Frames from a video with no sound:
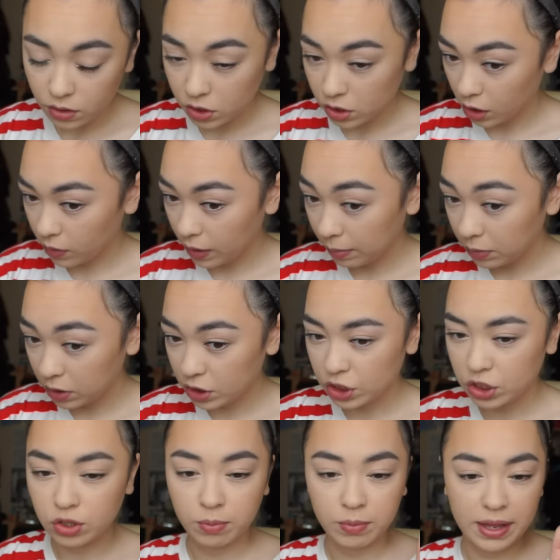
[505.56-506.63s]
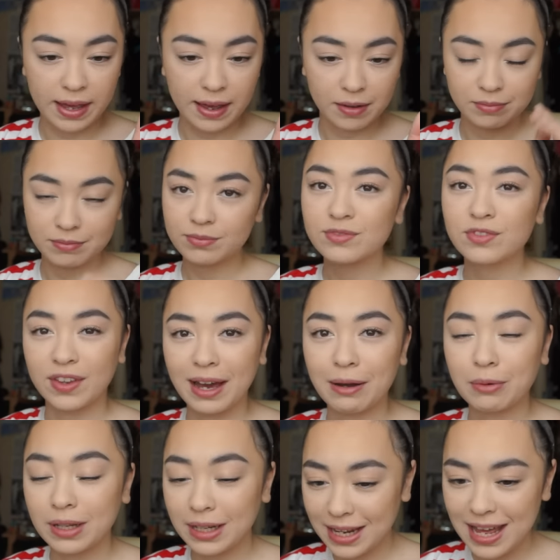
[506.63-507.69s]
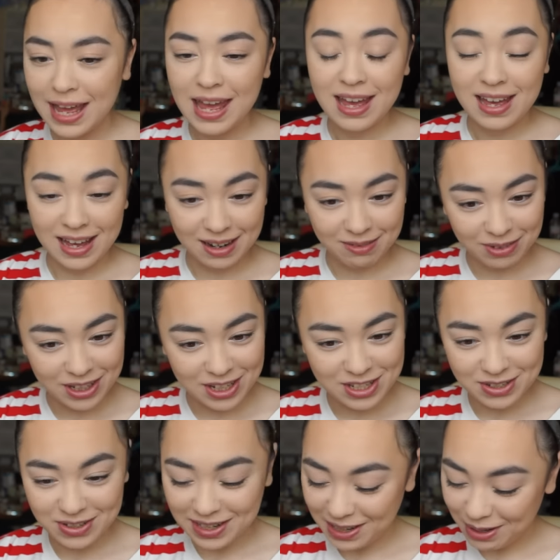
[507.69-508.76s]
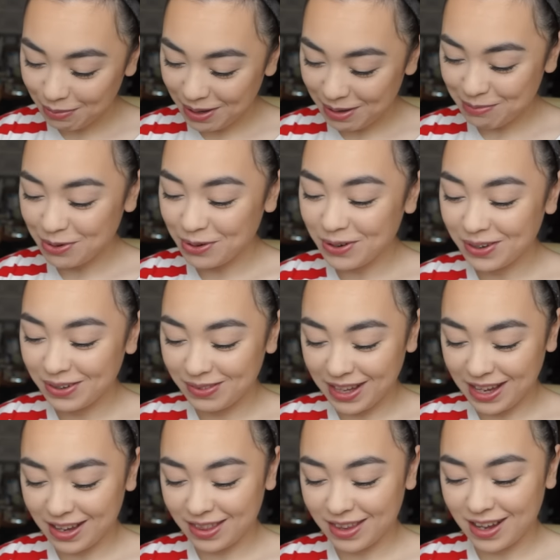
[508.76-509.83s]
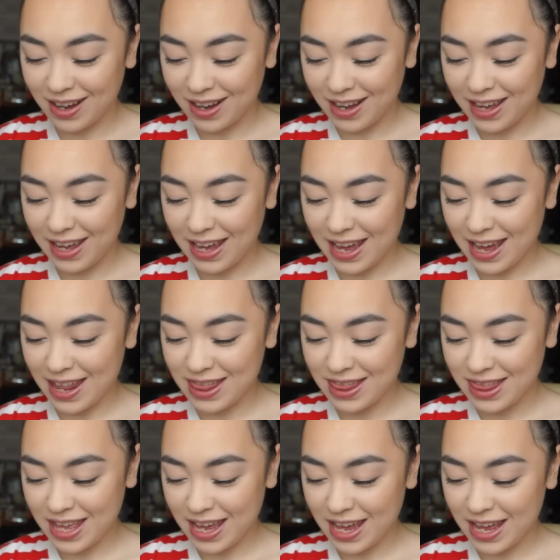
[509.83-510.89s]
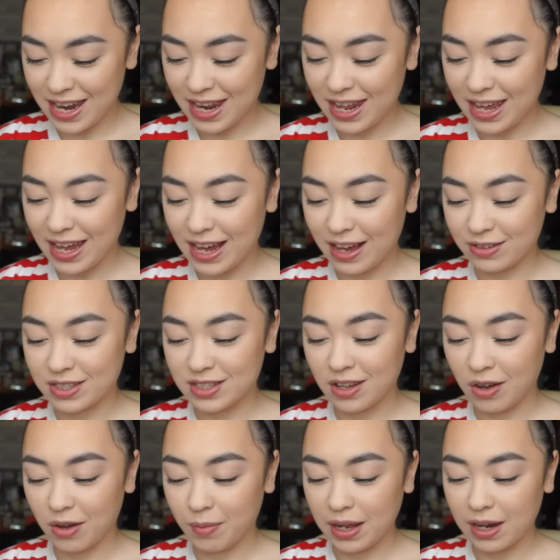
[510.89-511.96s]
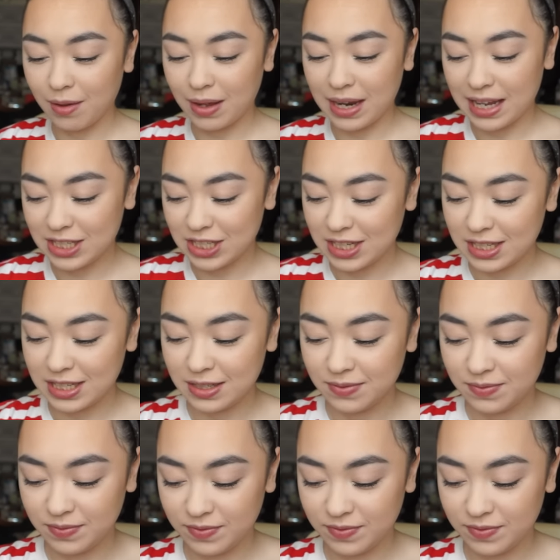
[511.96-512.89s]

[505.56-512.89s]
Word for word: so I'm gonna stop there for that one. And I'm gonna do a little bit more on the other eye and then I'll start on my lower lashes.